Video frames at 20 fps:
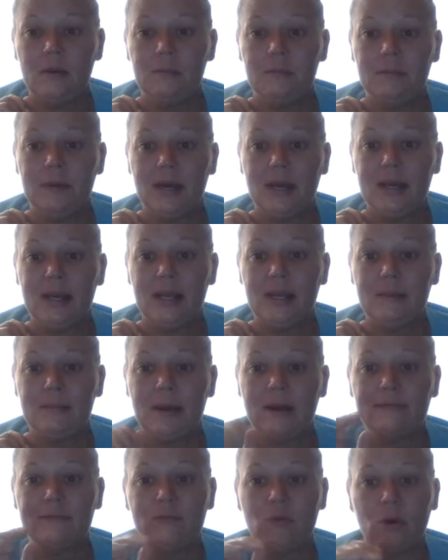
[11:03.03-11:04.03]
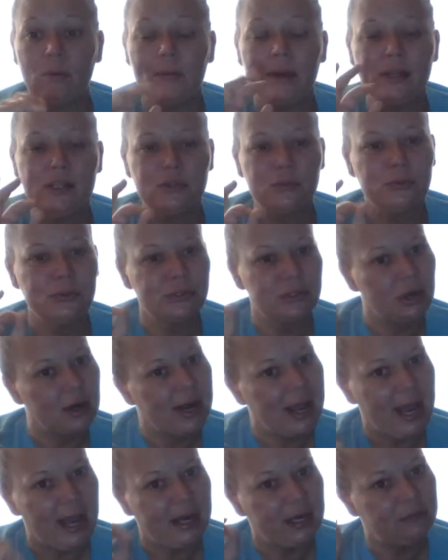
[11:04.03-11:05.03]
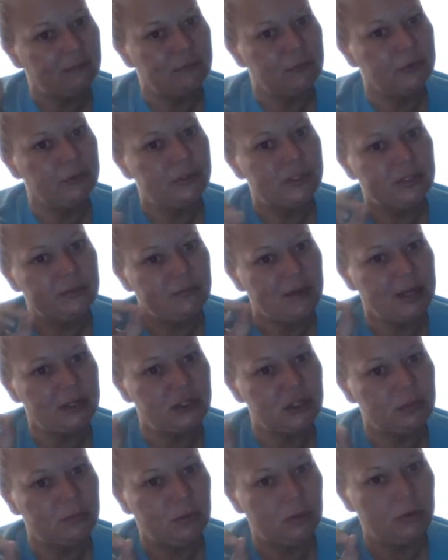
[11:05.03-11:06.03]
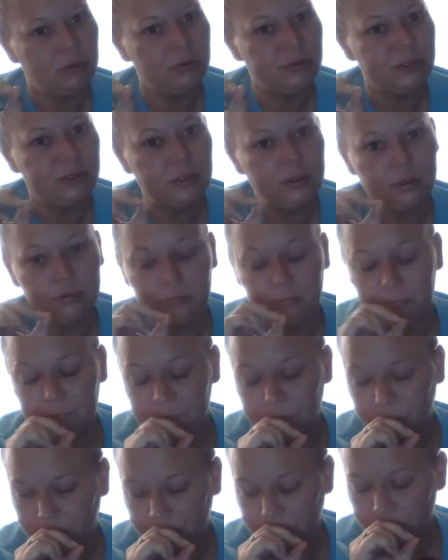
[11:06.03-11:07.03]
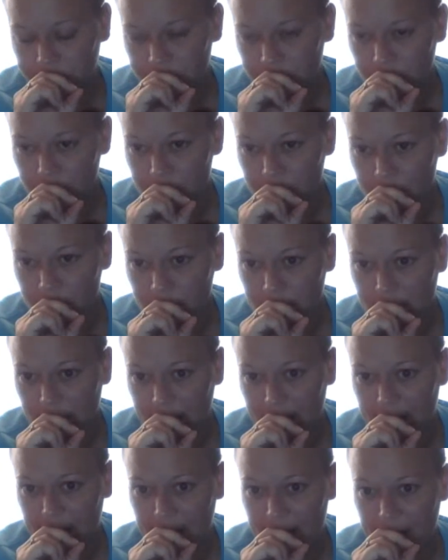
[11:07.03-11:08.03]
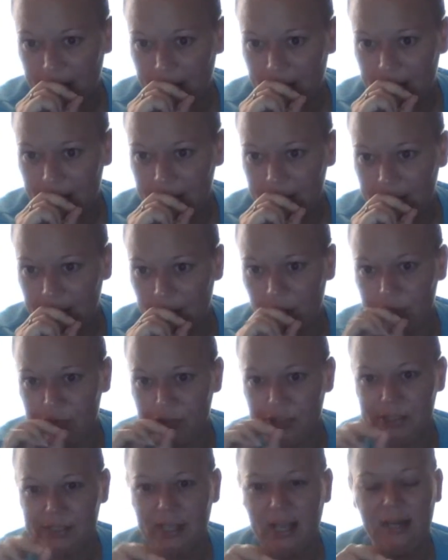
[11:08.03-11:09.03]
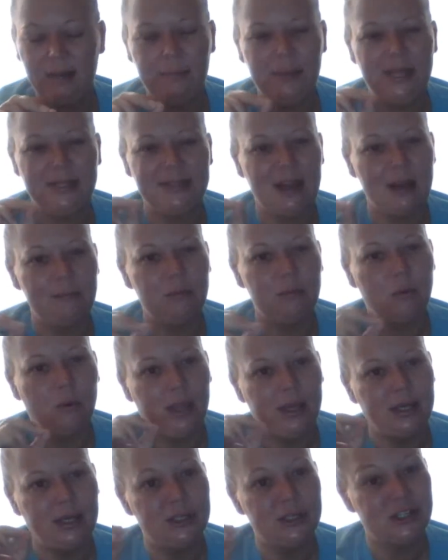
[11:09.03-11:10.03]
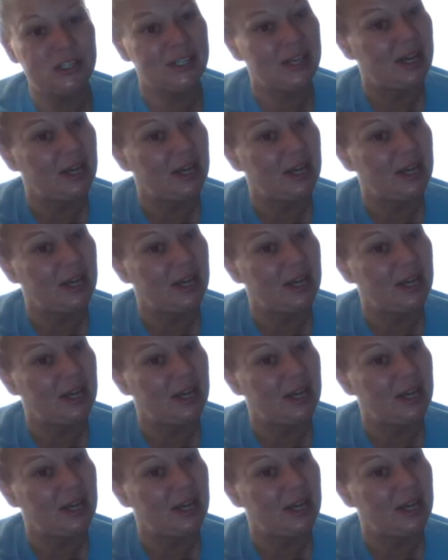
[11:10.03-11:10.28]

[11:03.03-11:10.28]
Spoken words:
But at about 4 months, we'll start adding fruits and vegetables. And it'll just kind of be, at that point, it's just